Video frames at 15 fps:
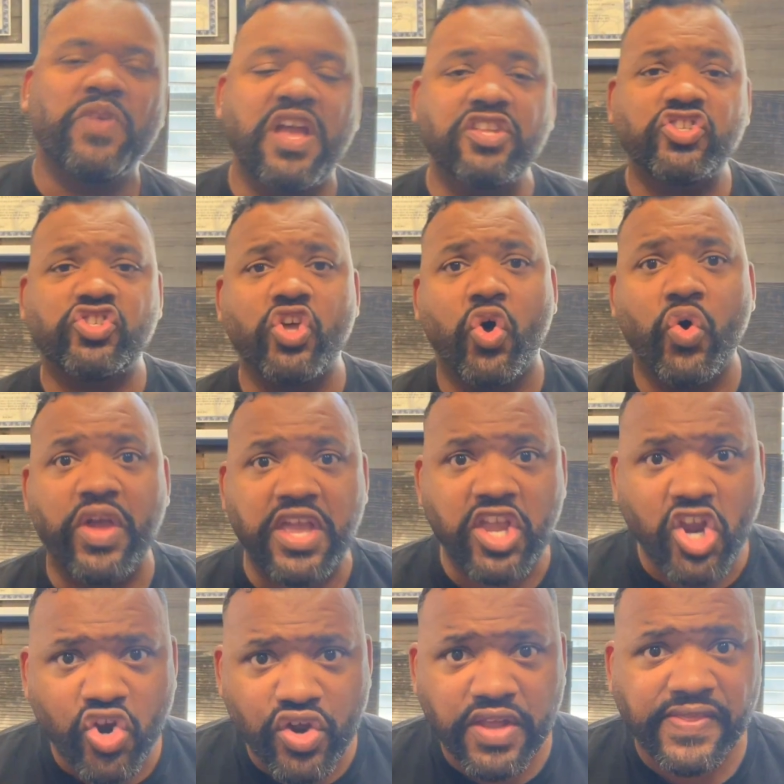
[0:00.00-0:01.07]
And so
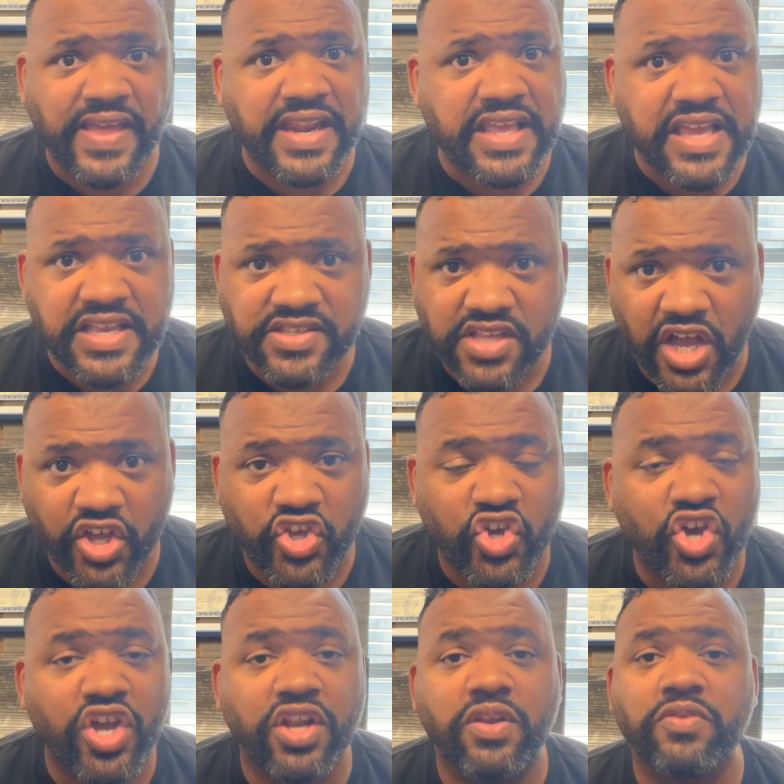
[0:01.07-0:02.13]
hearing that he's not
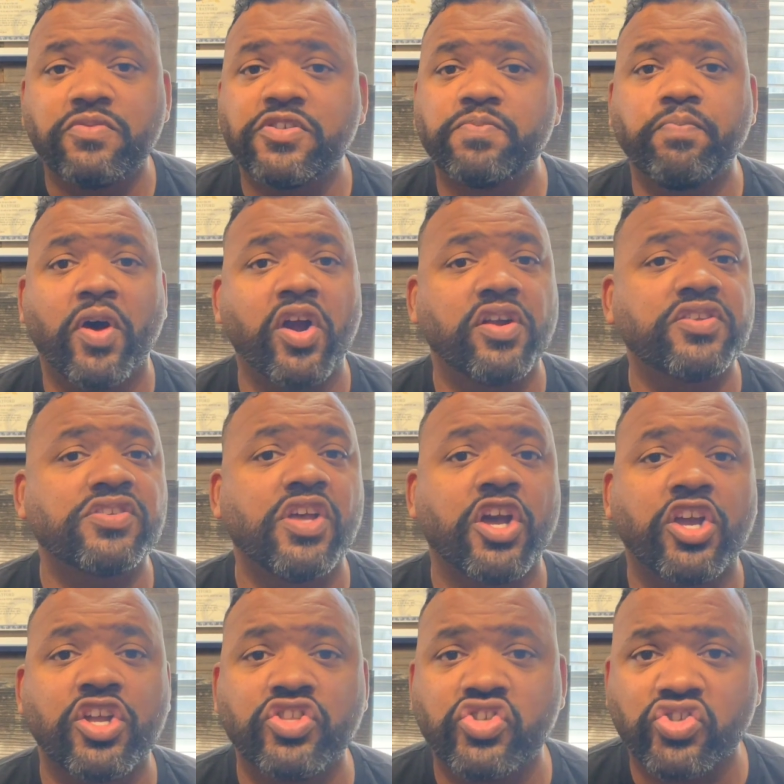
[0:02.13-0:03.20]
good sparks
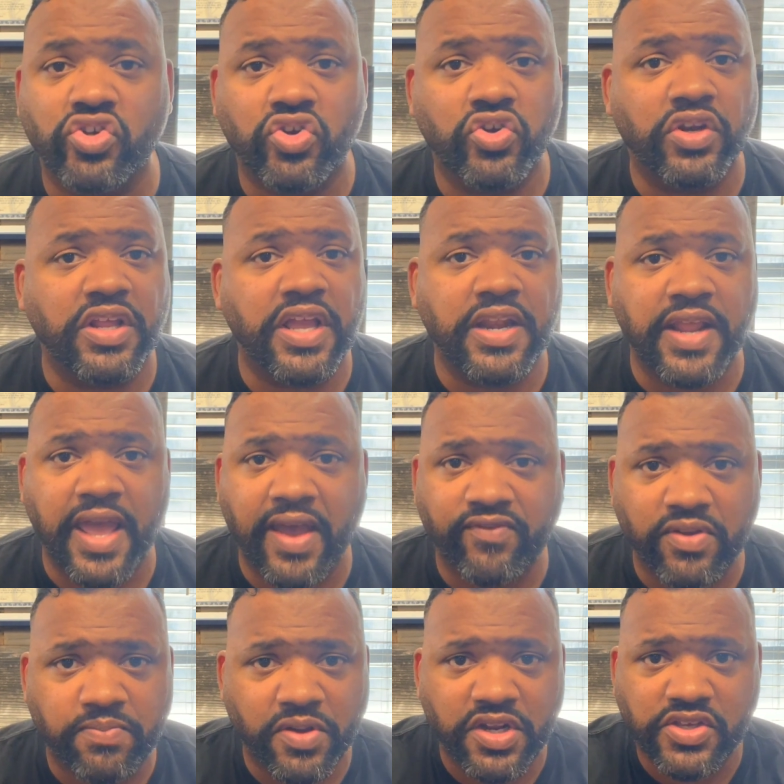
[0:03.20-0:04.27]
a concern in
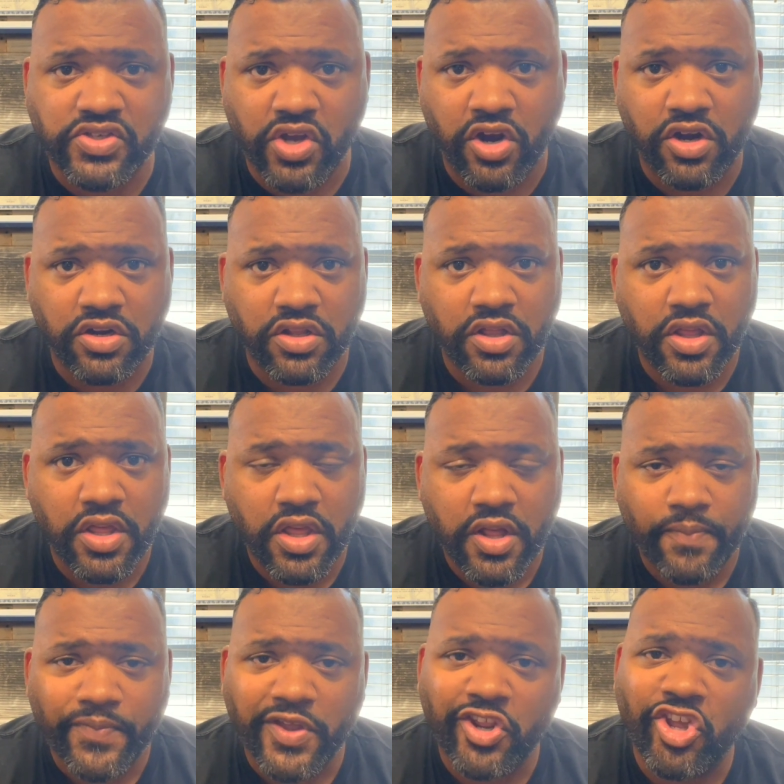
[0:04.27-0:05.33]
everybody's heart.
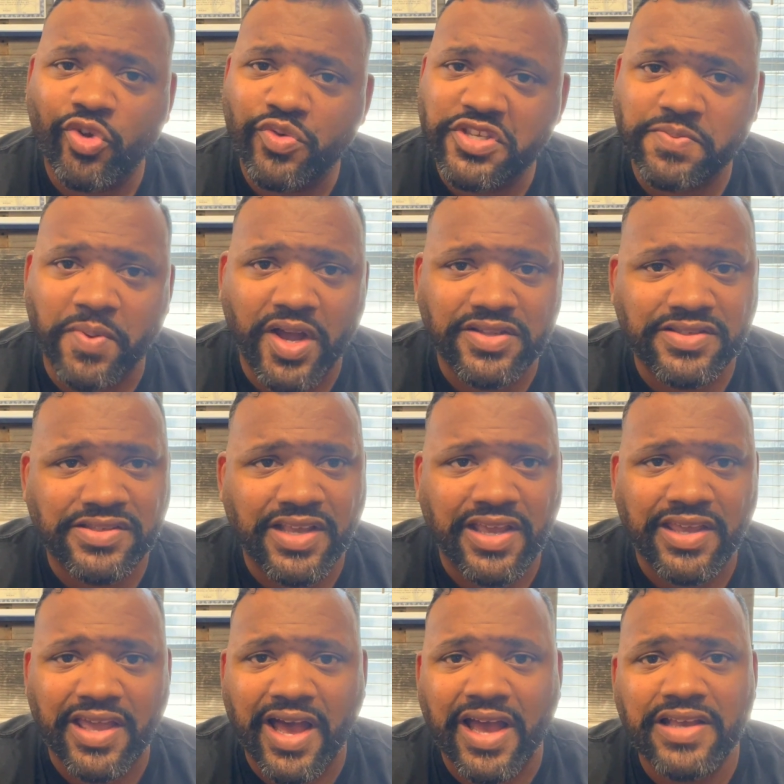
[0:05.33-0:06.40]
And he responds
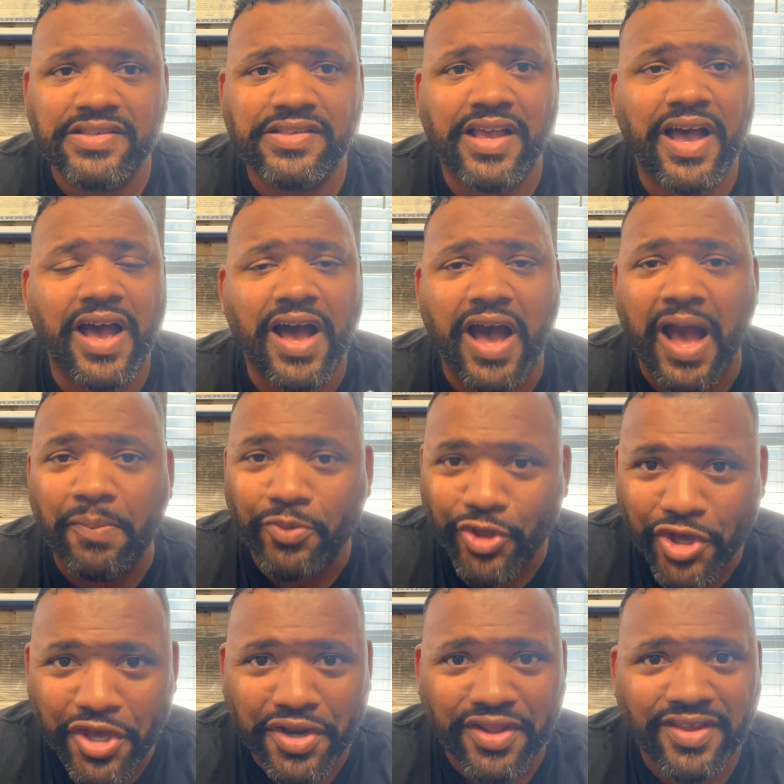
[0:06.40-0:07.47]
saying, guys, I'm
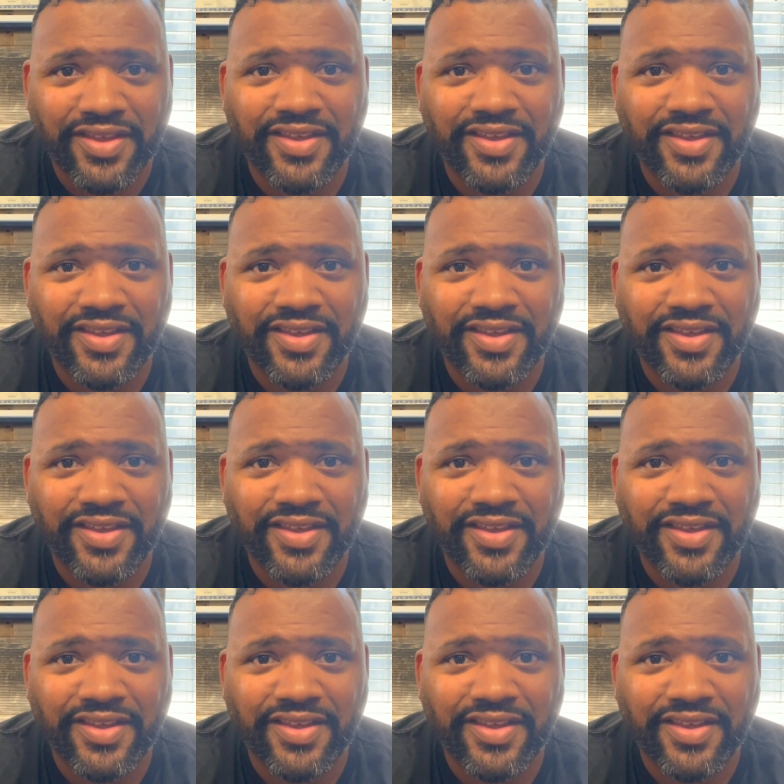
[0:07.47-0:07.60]
good.